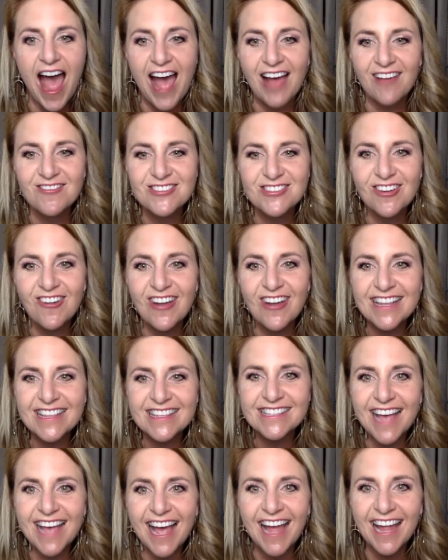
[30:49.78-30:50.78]
I'm so
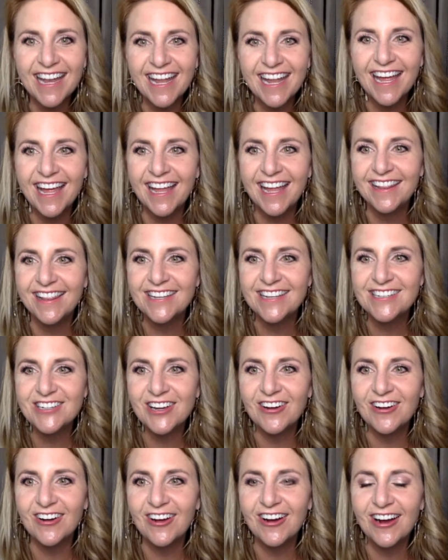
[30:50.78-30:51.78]
excited that
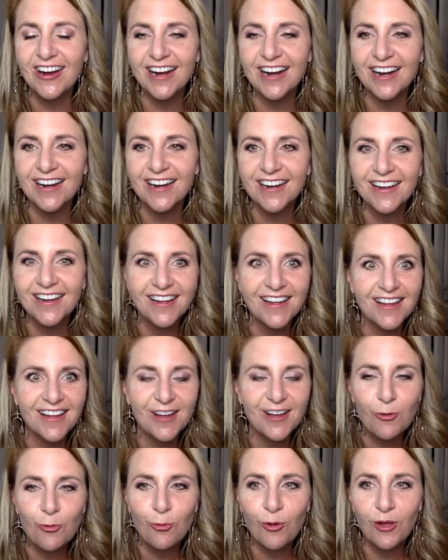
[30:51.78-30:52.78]
y'all are
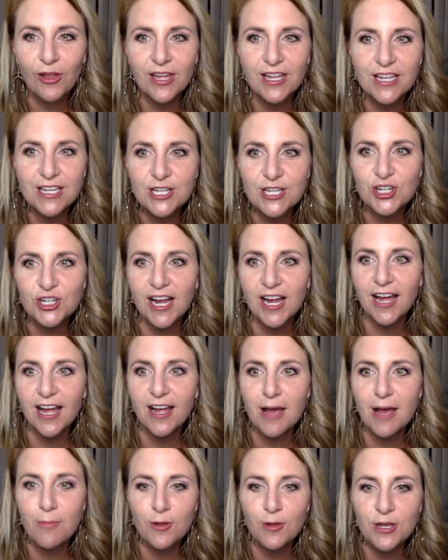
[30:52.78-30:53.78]
willing to try a
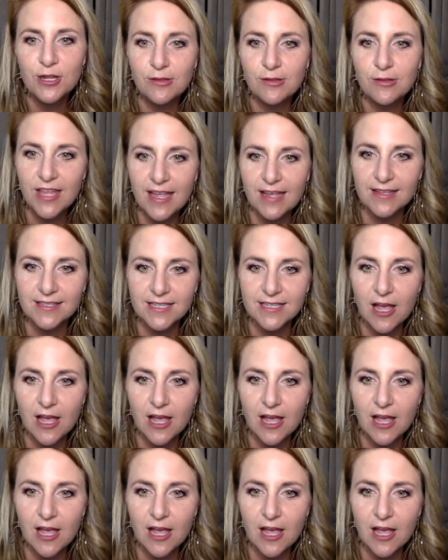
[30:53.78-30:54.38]
couple new things.